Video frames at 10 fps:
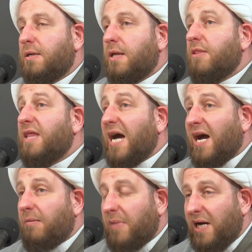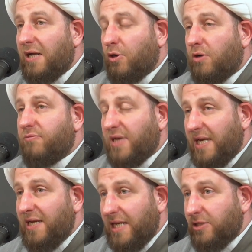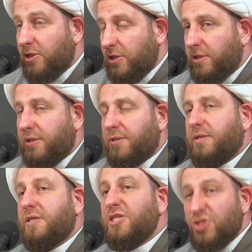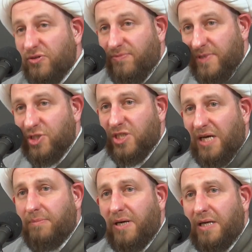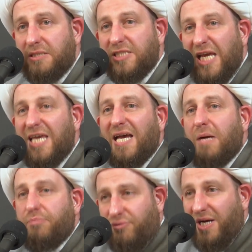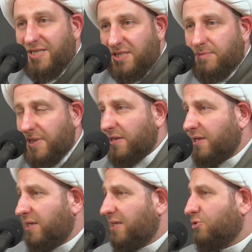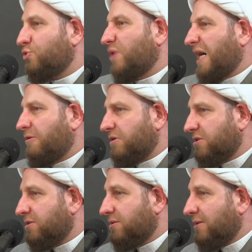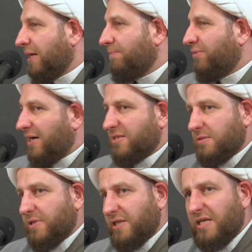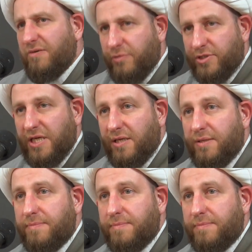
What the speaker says: The a'mal of Laylatul Nisf min Sha'ban take approximately 2 hours. Approximately, give or take.